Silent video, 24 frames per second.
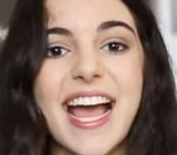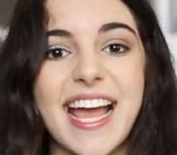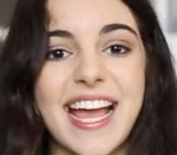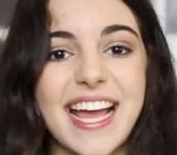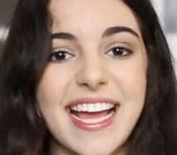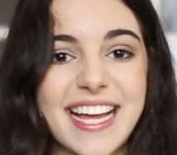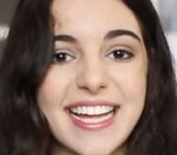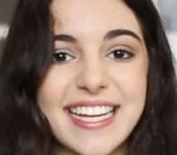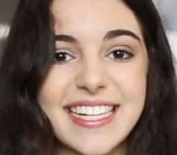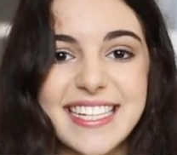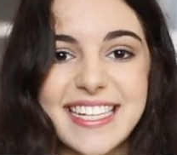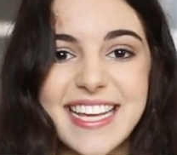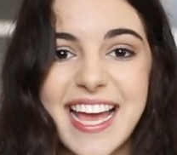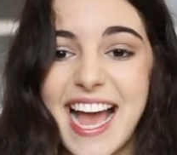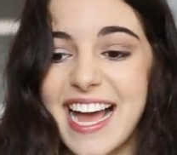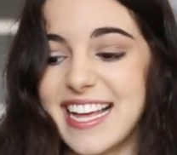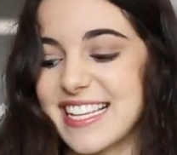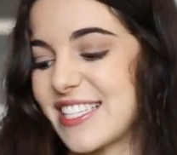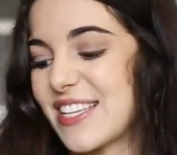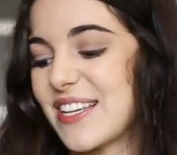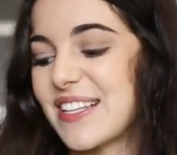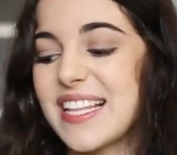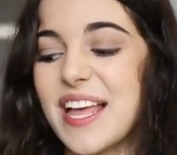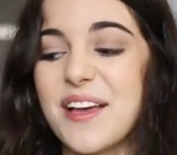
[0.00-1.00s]
And
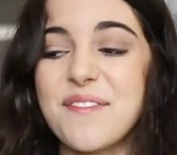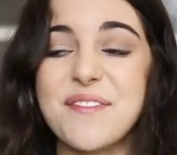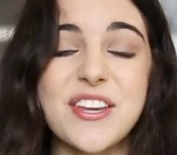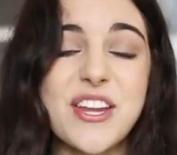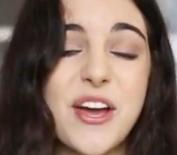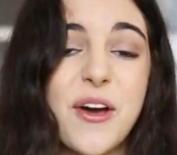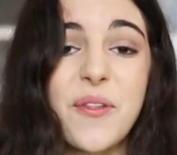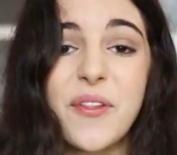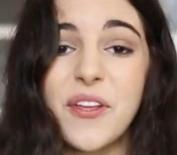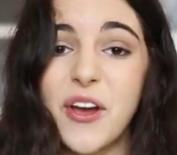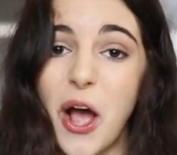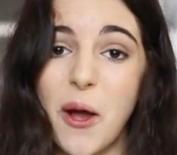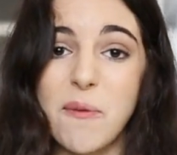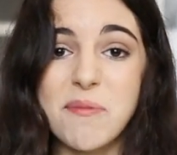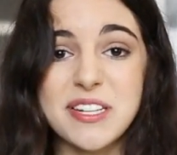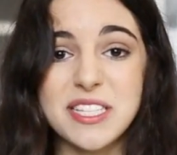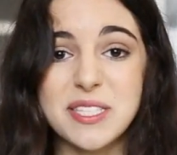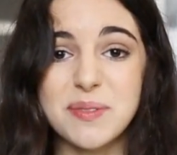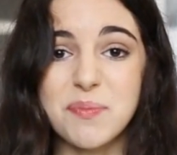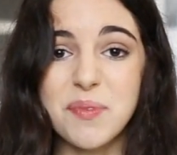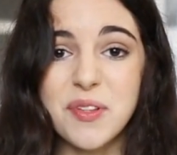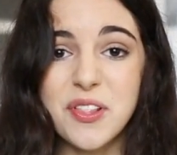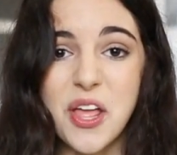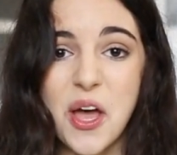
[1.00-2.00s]
yeah, so let me know in the
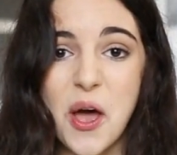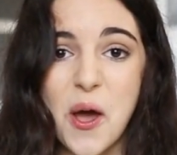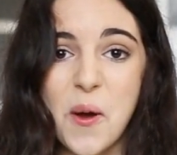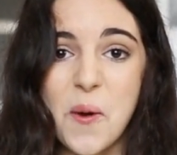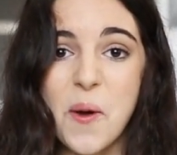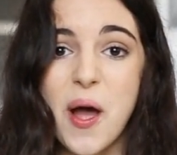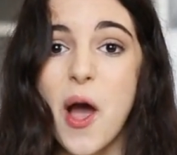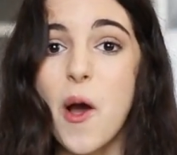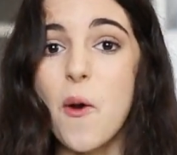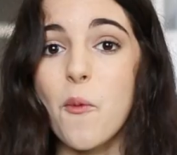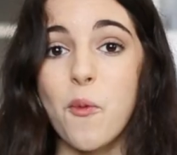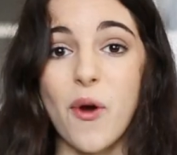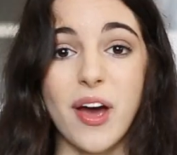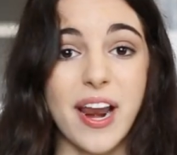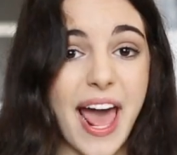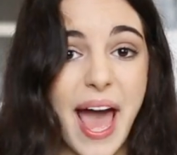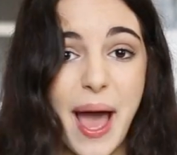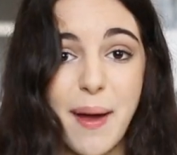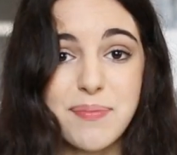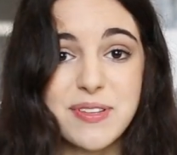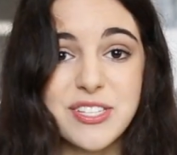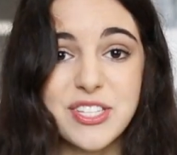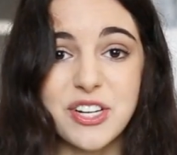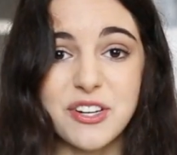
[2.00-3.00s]
comments below what
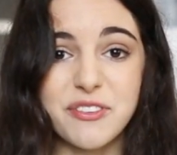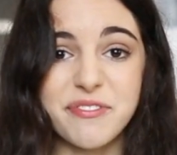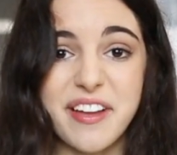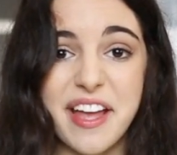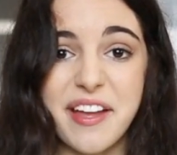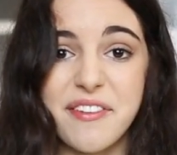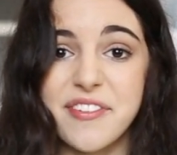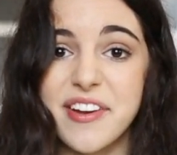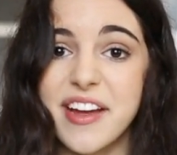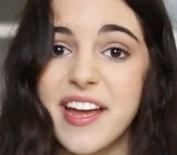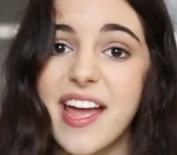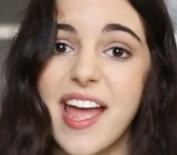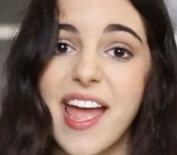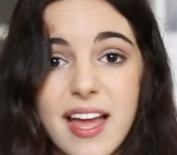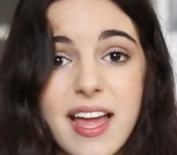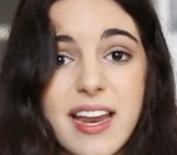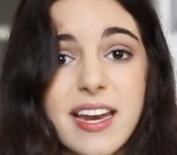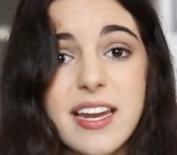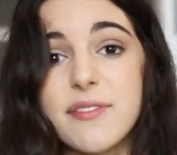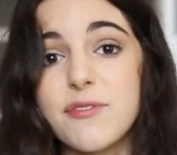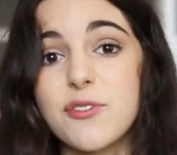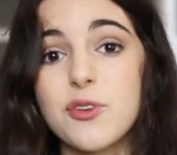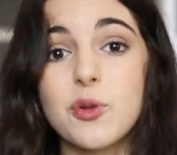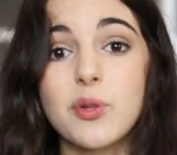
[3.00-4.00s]
app is your favorite,
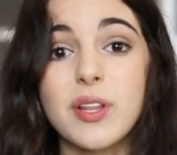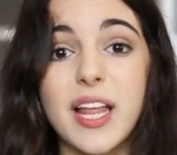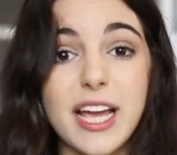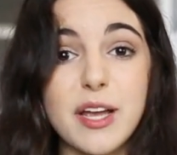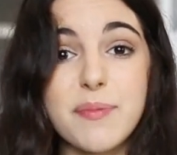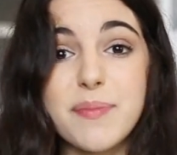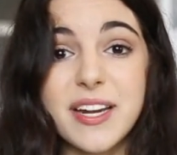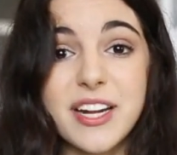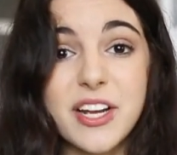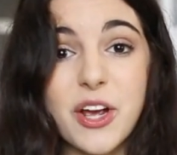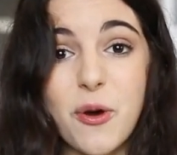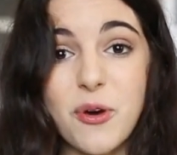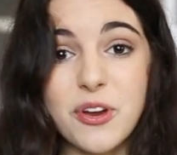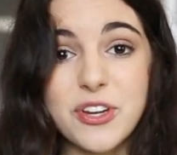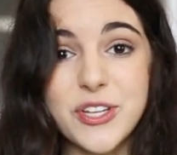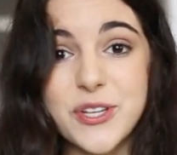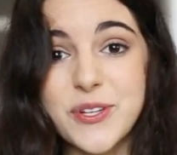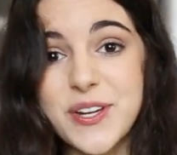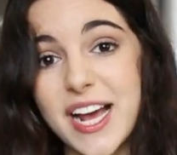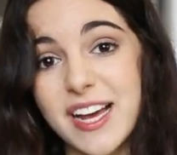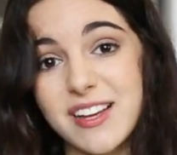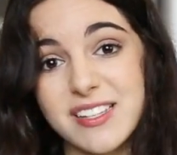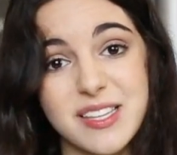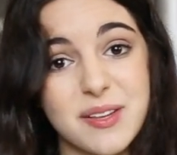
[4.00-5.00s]
and if you'd like me to go on
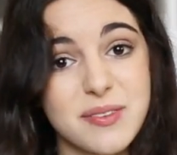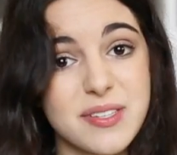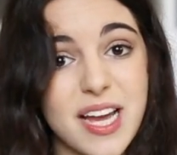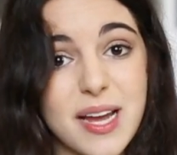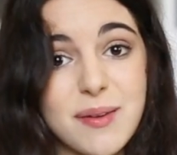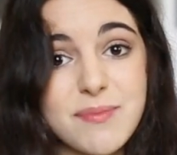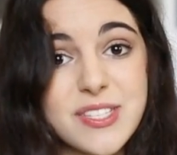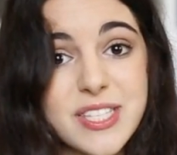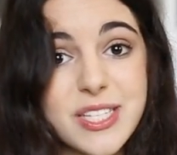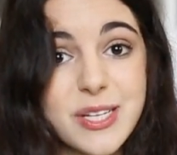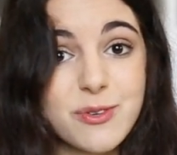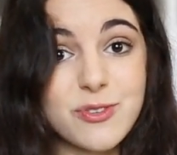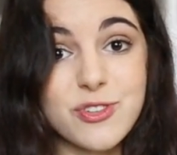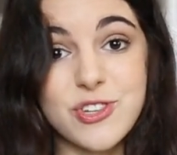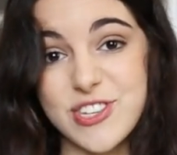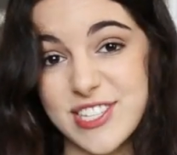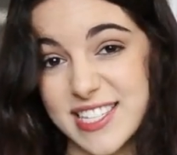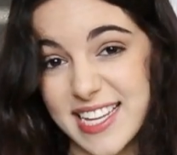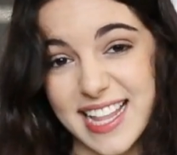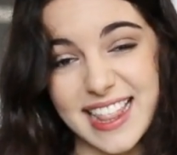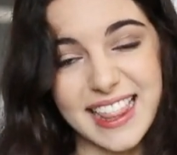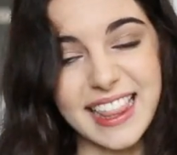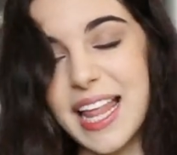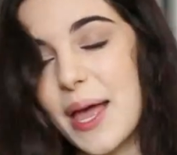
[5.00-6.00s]
YouNow sometime soon,
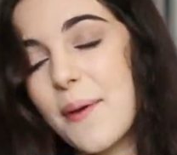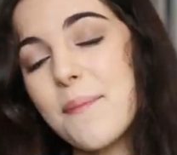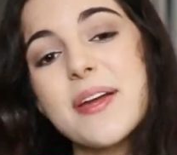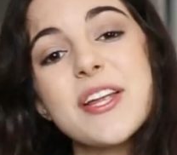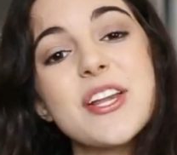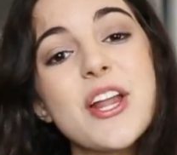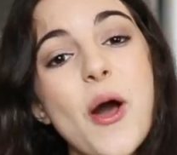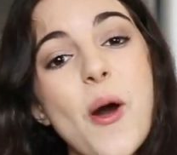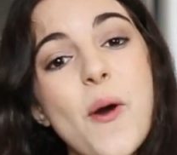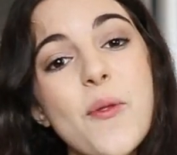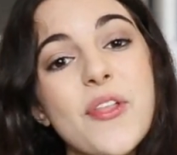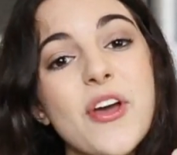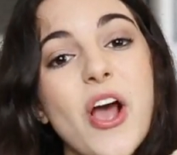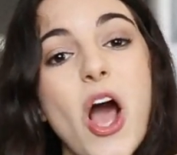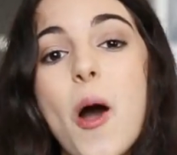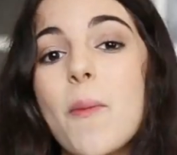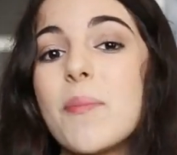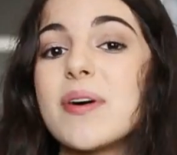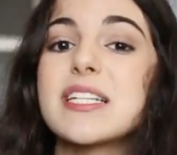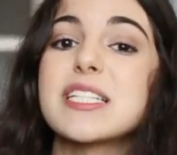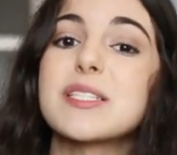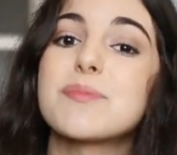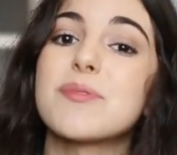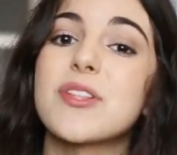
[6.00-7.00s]
just let me know in the
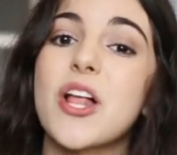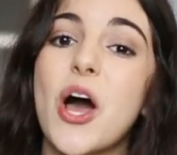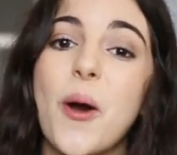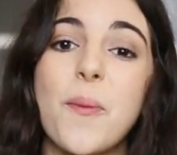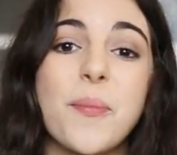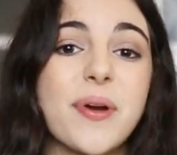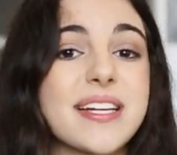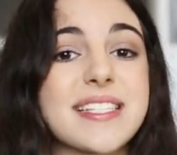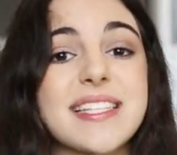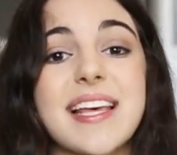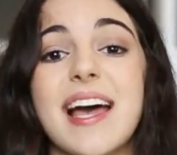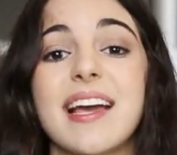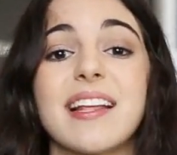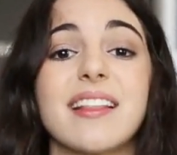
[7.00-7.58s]
comments below because